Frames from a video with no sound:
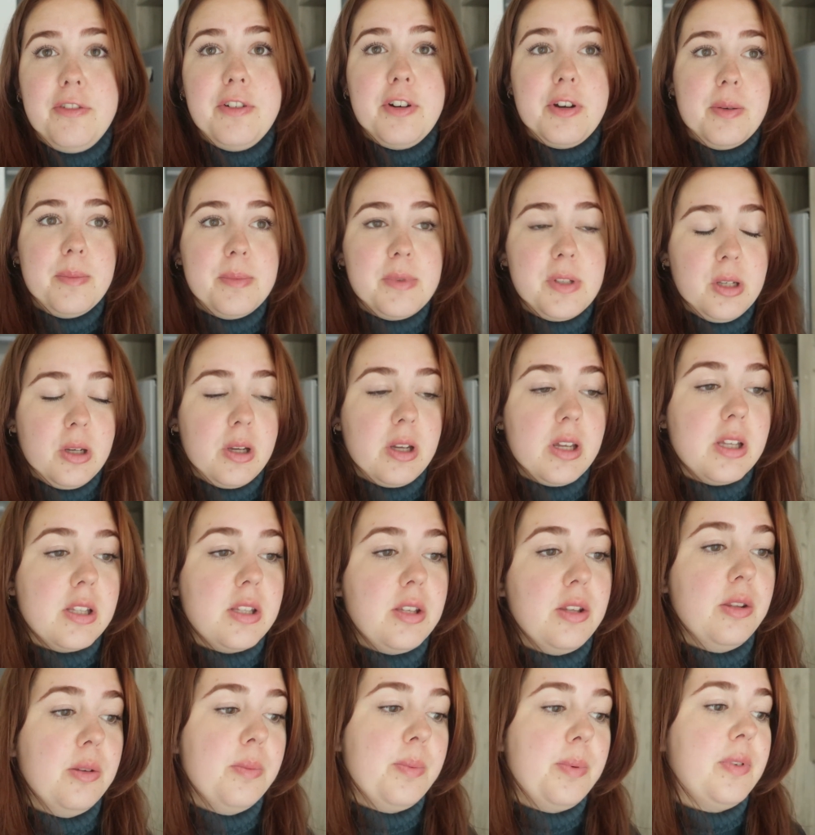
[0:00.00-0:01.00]
from talking
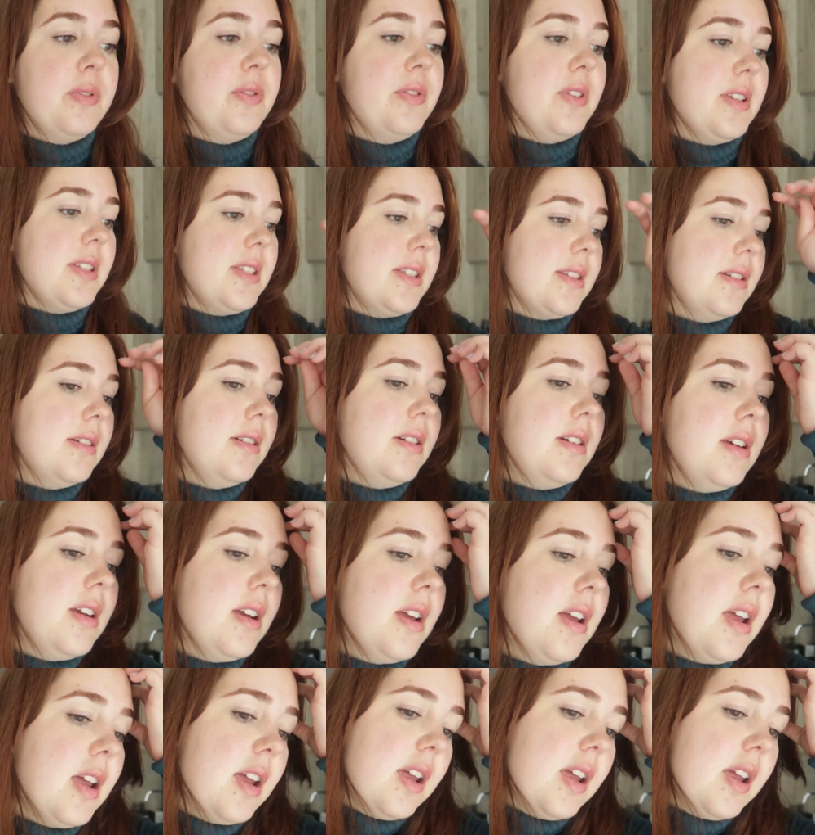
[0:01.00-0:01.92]
to the professor,